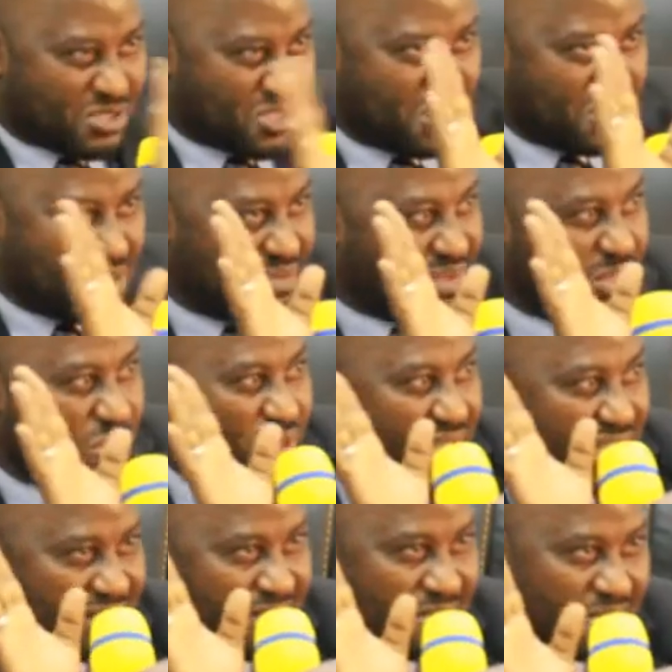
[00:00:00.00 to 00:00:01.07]
doesn't even know
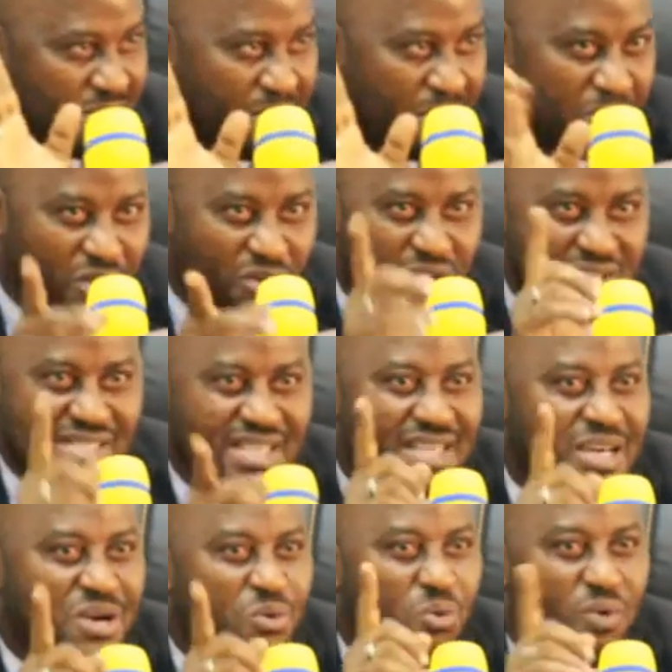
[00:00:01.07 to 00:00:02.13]
that. Because
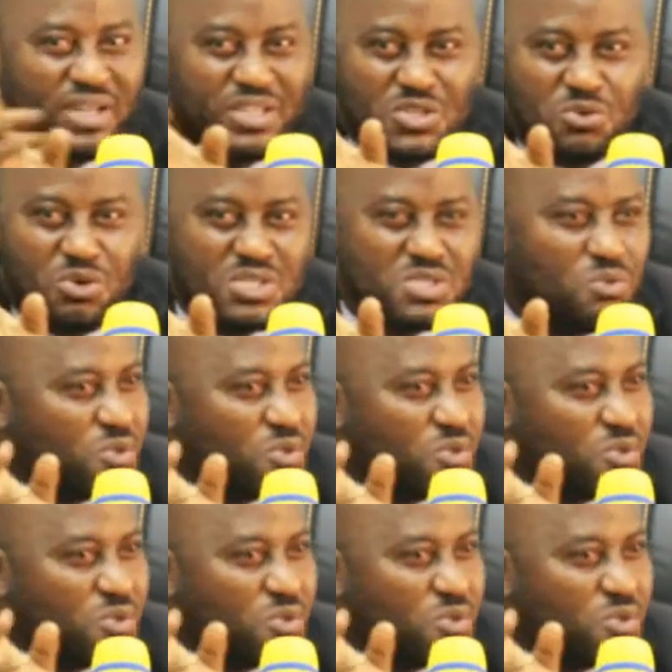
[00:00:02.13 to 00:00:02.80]
we were discussing